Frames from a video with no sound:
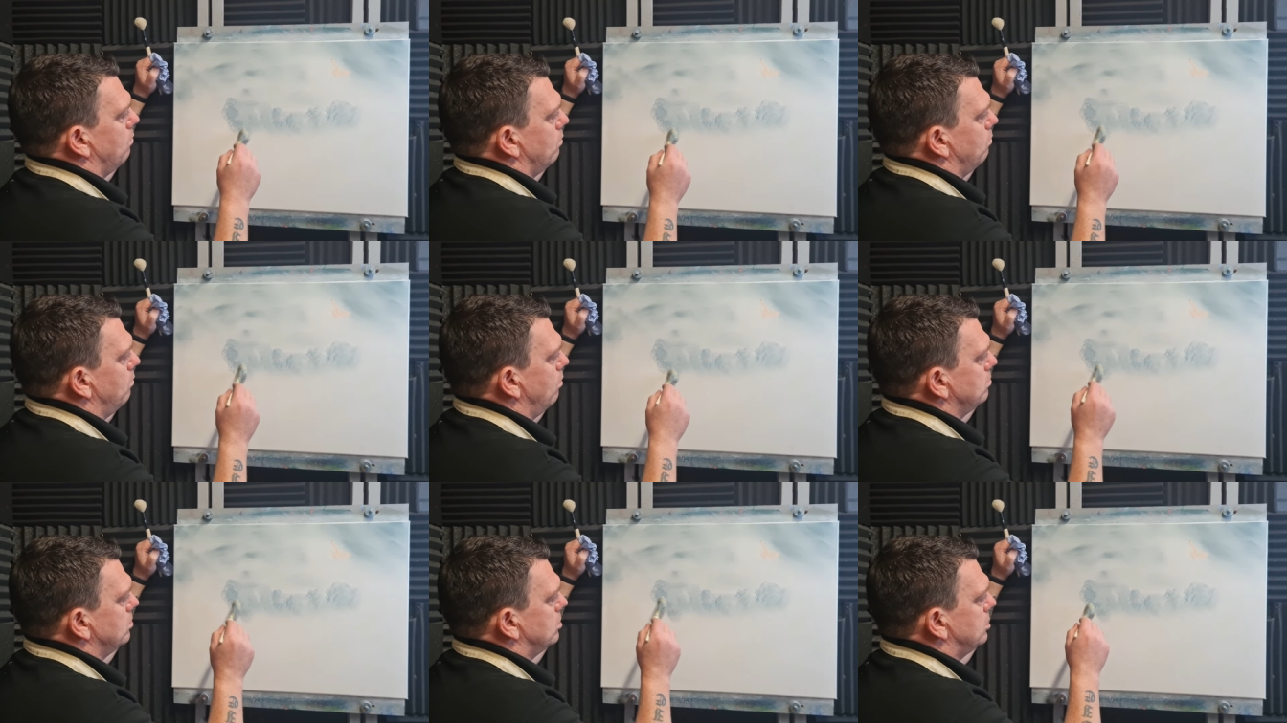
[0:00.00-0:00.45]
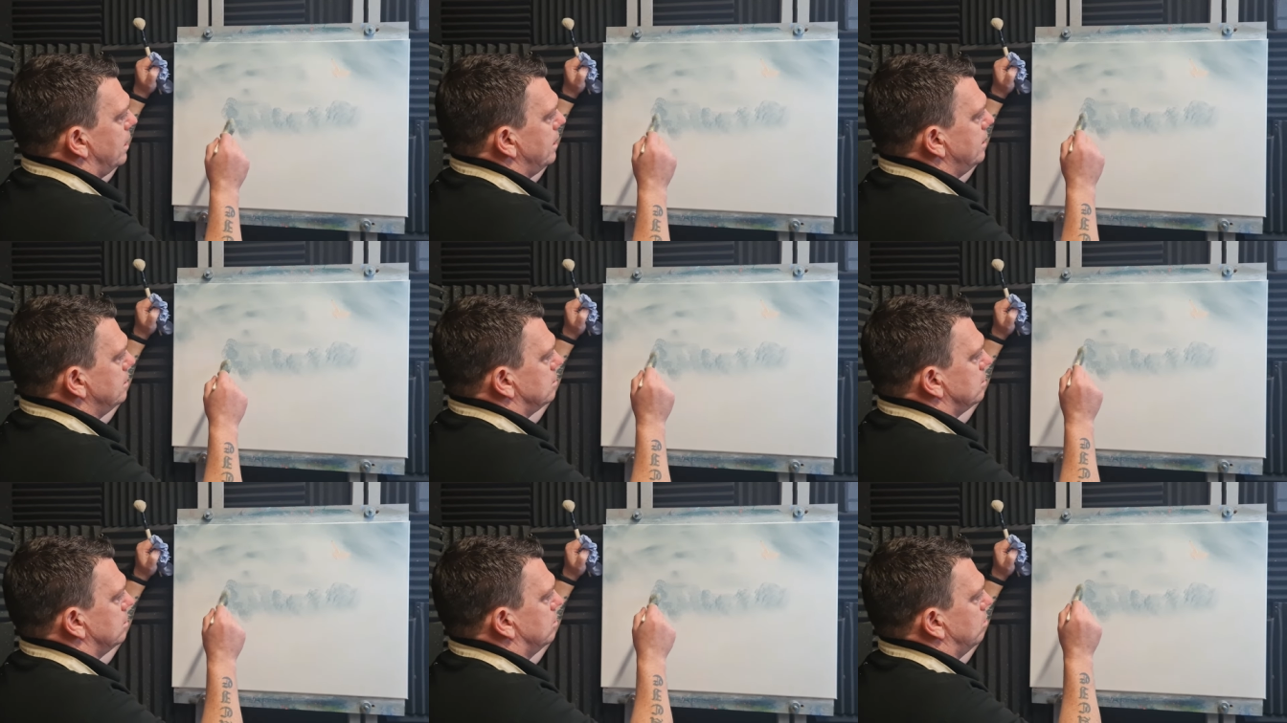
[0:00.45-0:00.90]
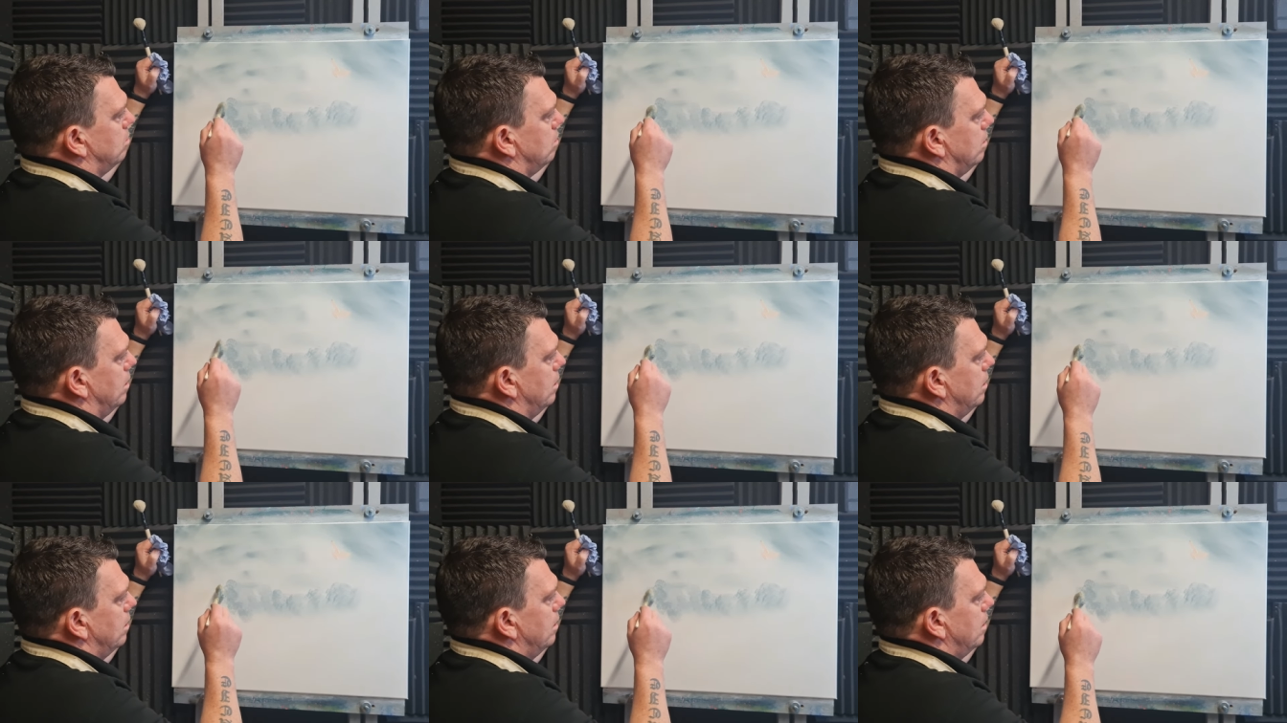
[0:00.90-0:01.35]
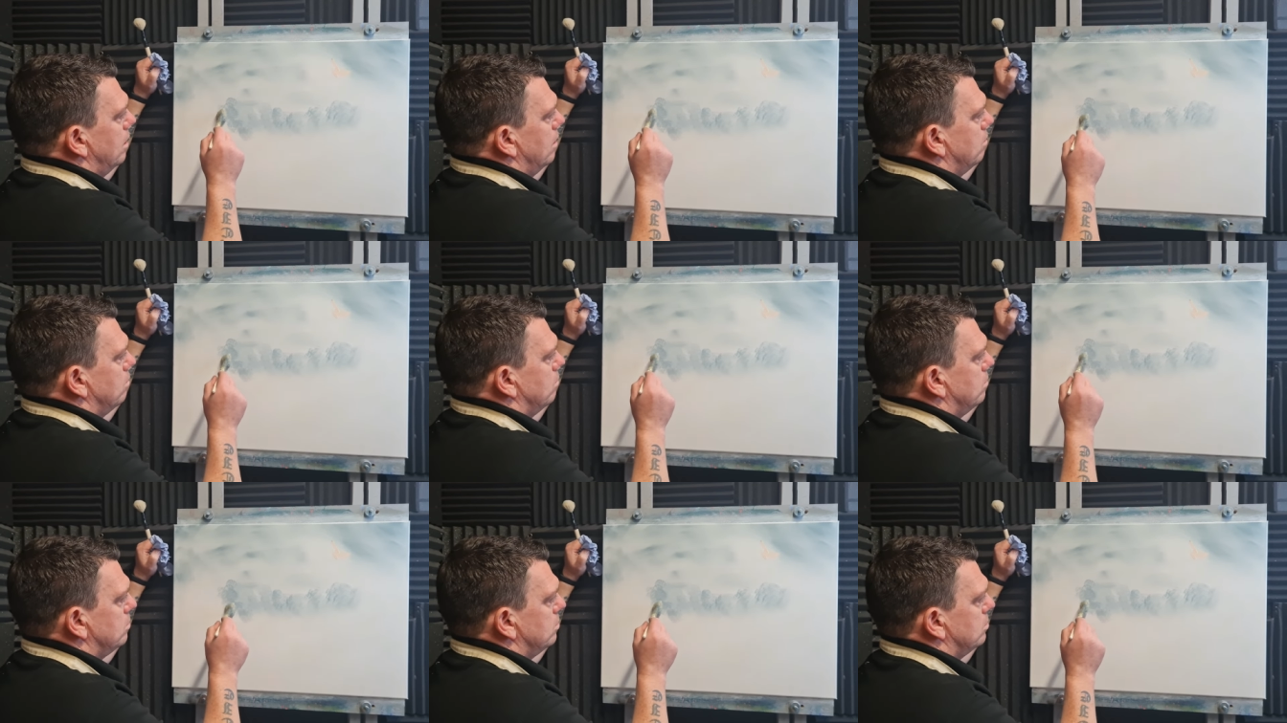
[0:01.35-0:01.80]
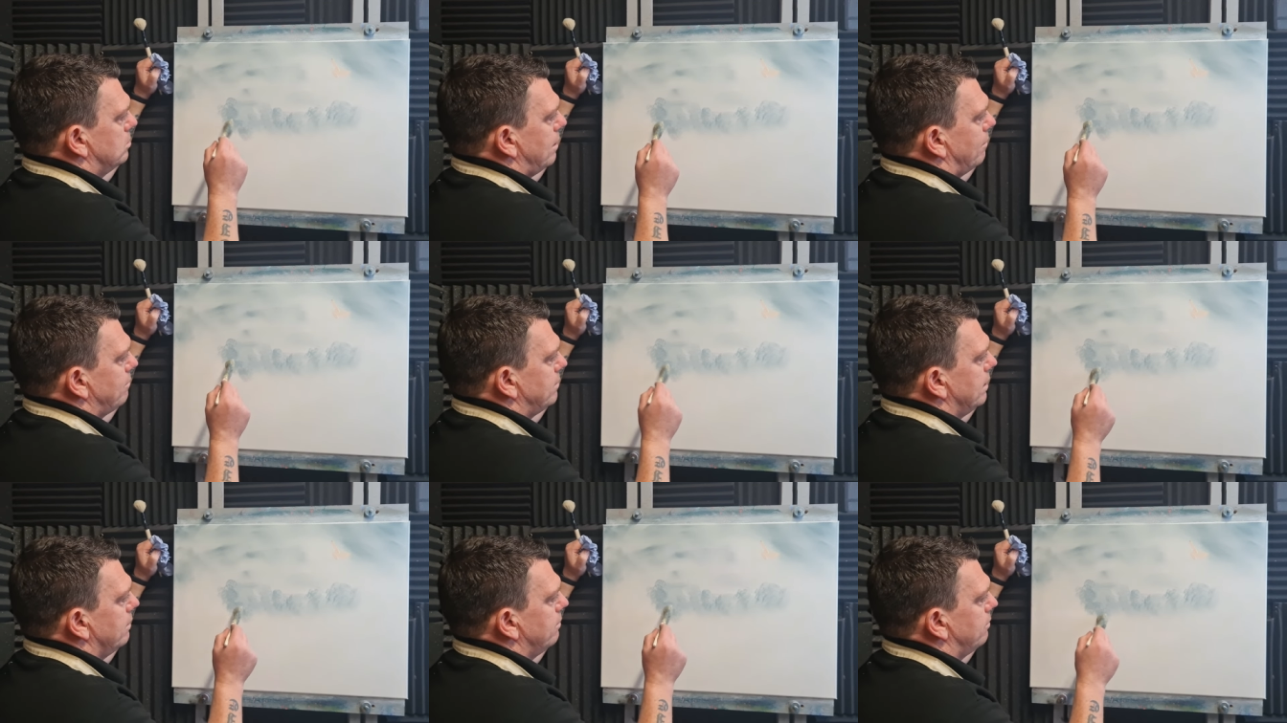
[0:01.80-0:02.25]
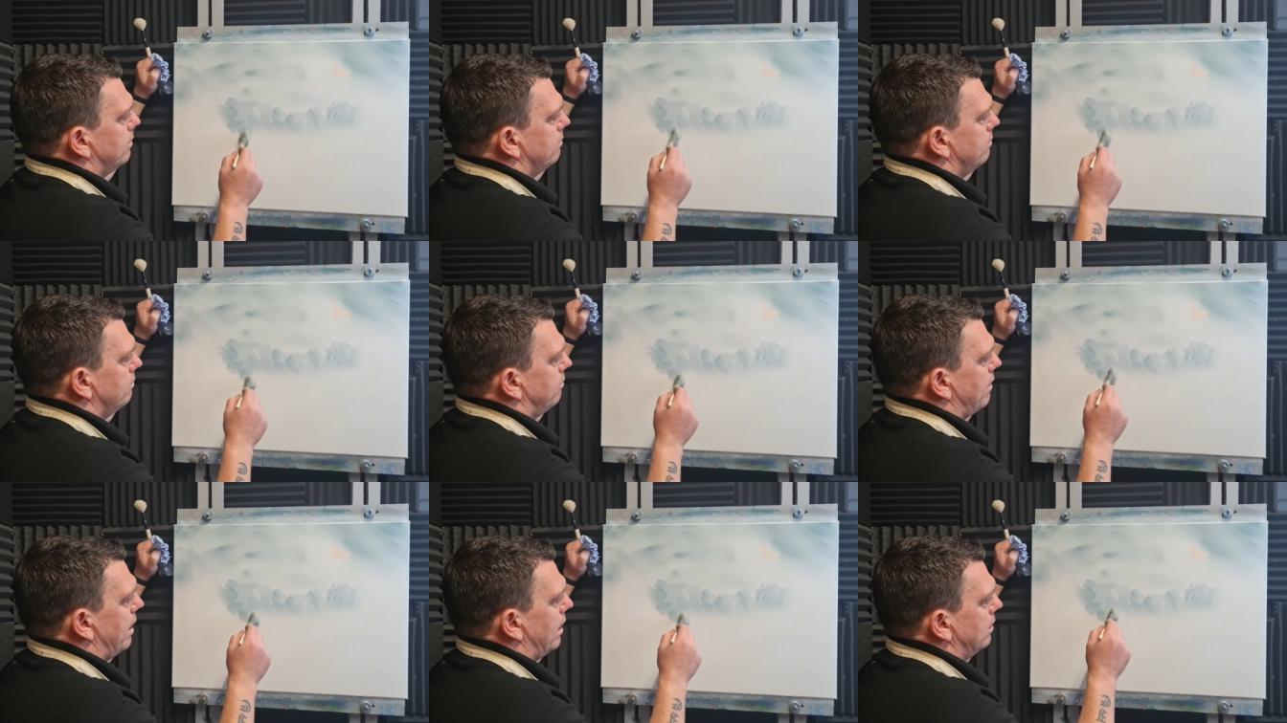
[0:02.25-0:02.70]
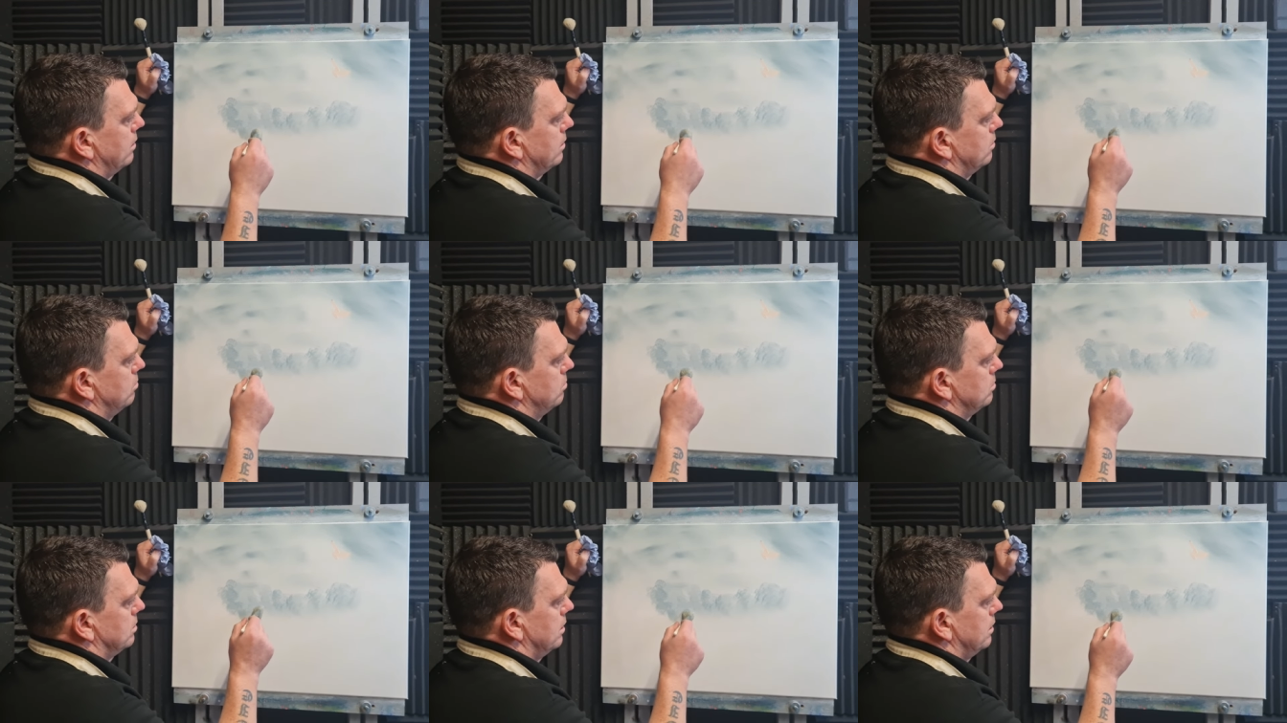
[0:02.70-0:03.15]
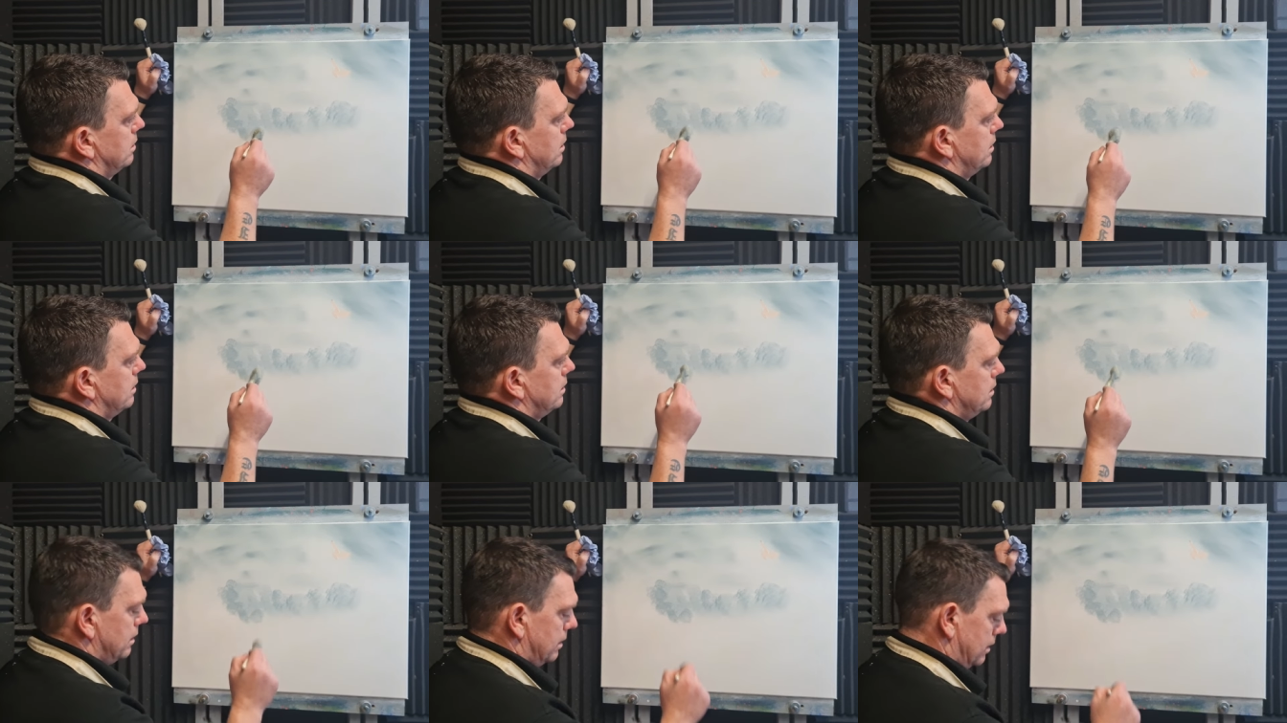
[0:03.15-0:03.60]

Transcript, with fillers: We won't change the colour, we'll just have different values in it.